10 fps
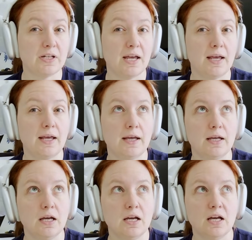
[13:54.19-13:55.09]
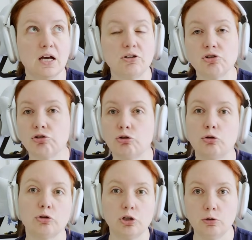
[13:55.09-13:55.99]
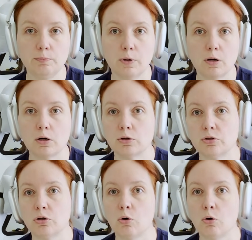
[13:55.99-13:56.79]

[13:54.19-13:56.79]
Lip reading: a additional cube part,